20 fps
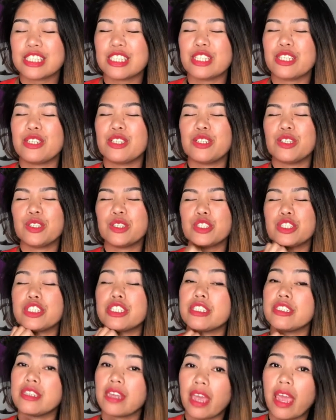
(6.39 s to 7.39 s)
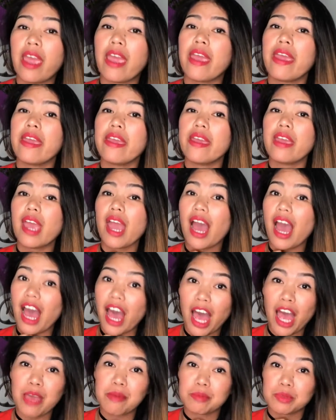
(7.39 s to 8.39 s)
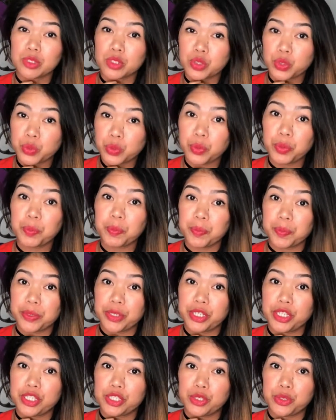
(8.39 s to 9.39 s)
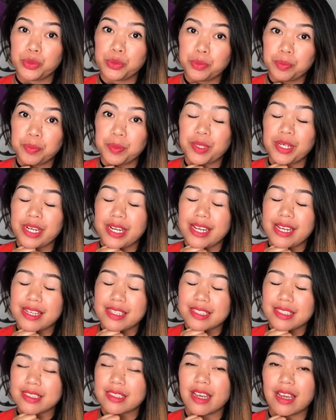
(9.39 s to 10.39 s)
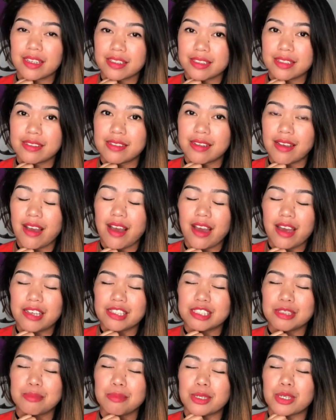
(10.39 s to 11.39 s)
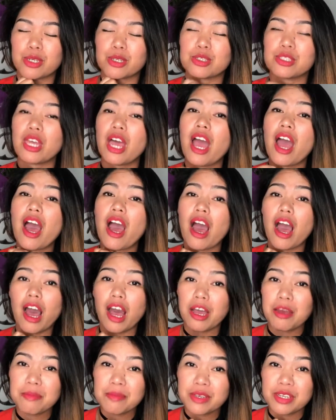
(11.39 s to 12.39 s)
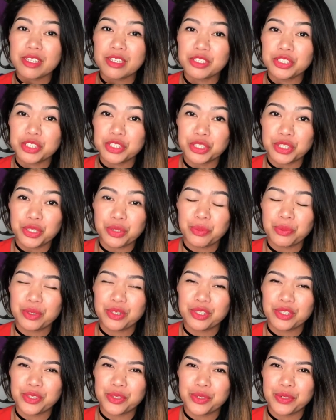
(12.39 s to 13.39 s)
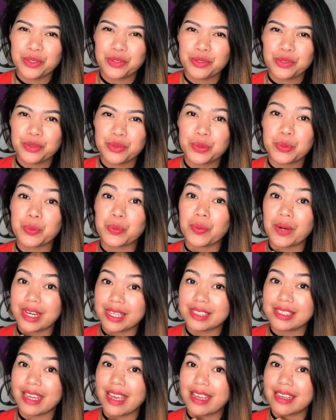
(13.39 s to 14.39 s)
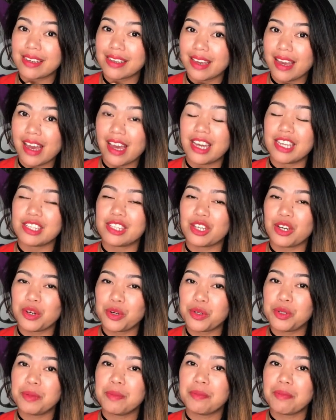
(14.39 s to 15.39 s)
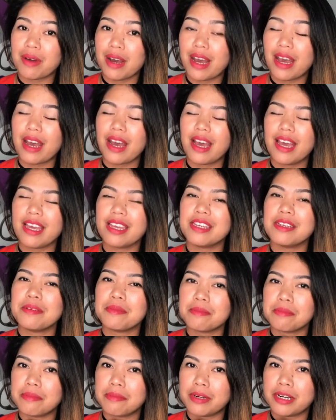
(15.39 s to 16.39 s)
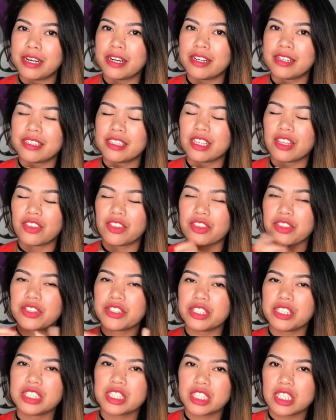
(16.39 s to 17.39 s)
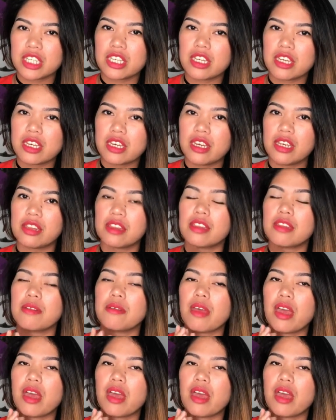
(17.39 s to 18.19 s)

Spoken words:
So today I'm super duper excited, guys, because I'm gonna share with you what I got on my 30th